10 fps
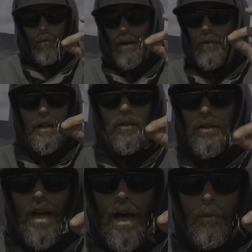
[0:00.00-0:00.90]
whenever I do
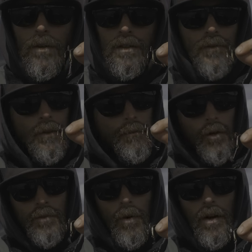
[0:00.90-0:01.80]
the top ones, for the
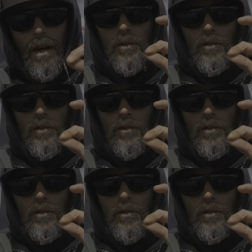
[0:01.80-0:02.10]
most part, I